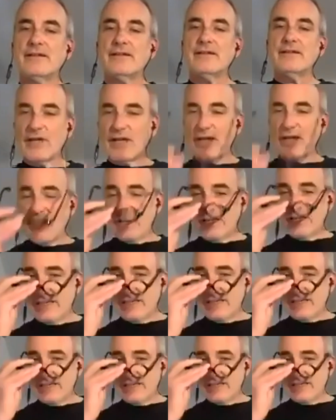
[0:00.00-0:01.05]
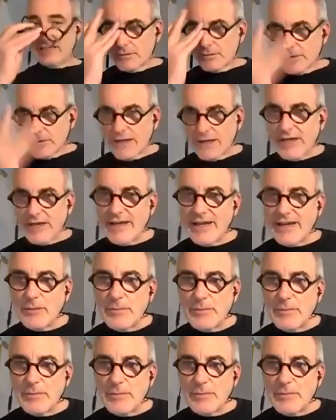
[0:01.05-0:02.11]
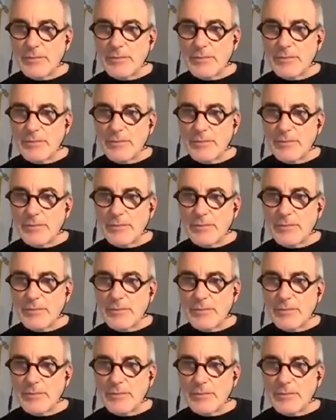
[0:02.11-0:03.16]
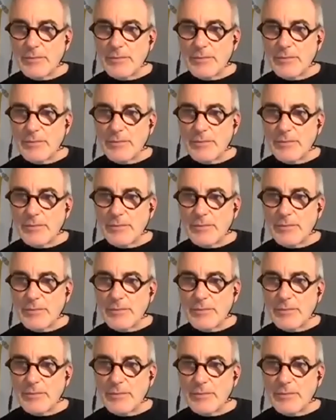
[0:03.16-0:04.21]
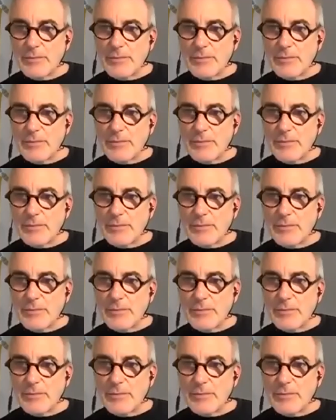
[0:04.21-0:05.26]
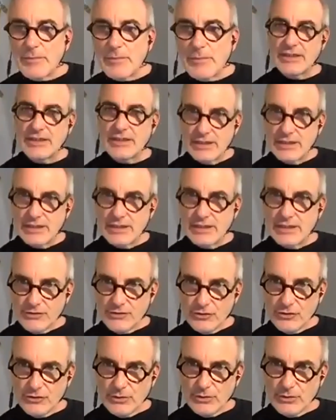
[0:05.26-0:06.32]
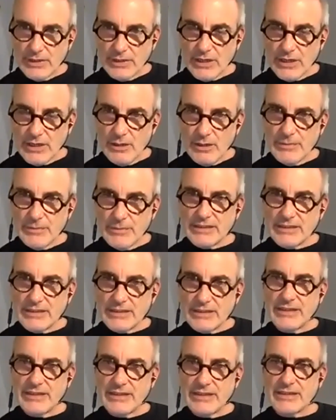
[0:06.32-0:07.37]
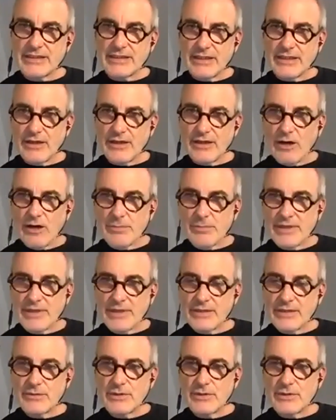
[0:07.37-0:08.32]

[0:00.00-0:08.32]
So Alberto is connecting up the notions of the two bodies of the university to Agamben's latest op-ed.